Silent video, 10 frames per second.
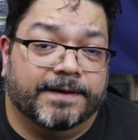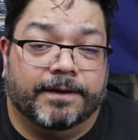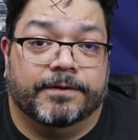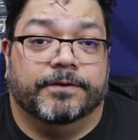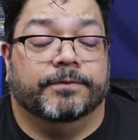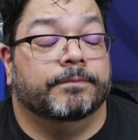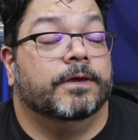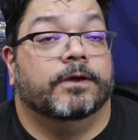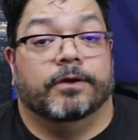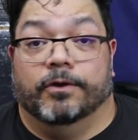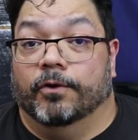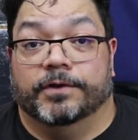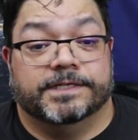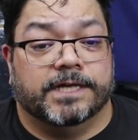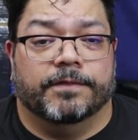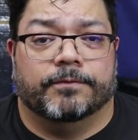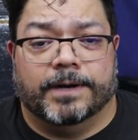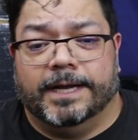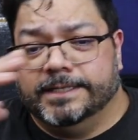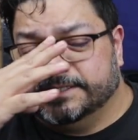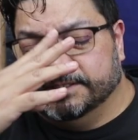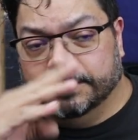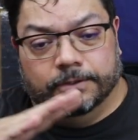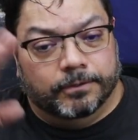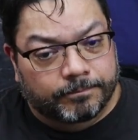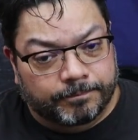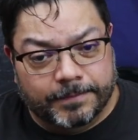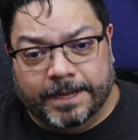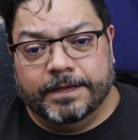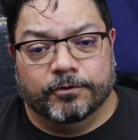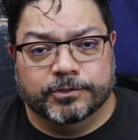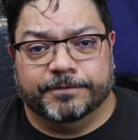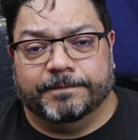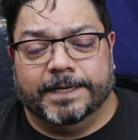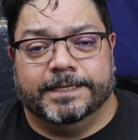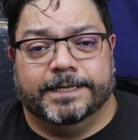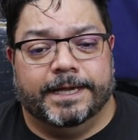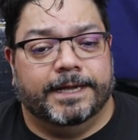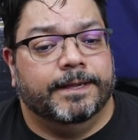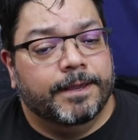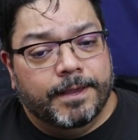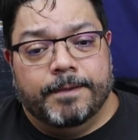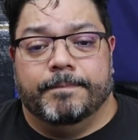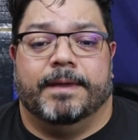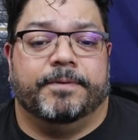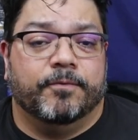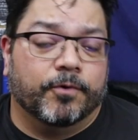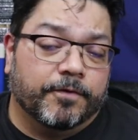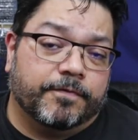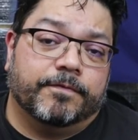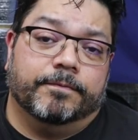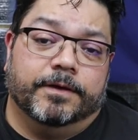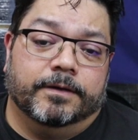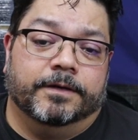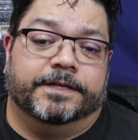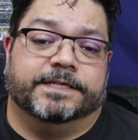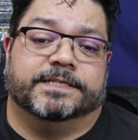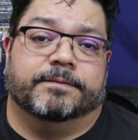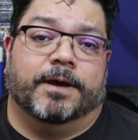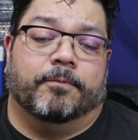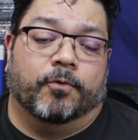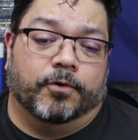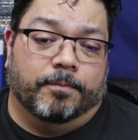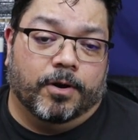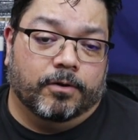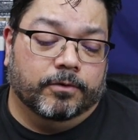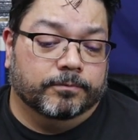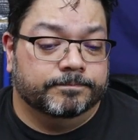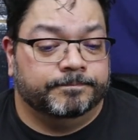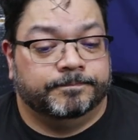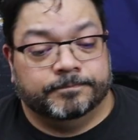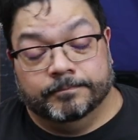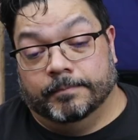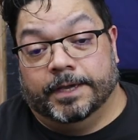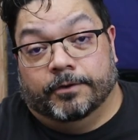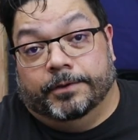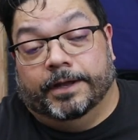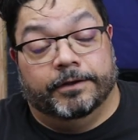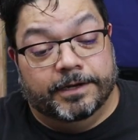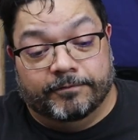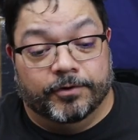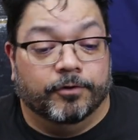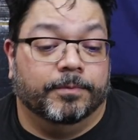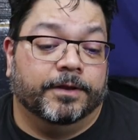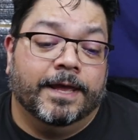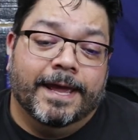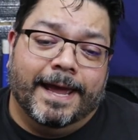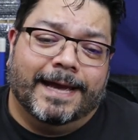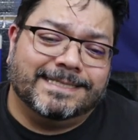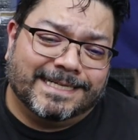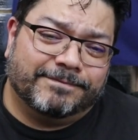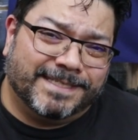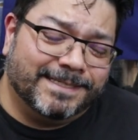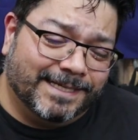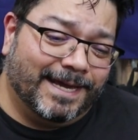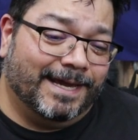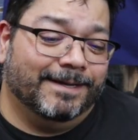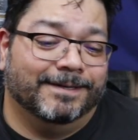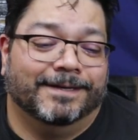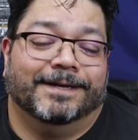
value. Gold is on the rise, so any gold you find today may be worth a decent amount more tomorrow. It may go down, you never know. But as of today,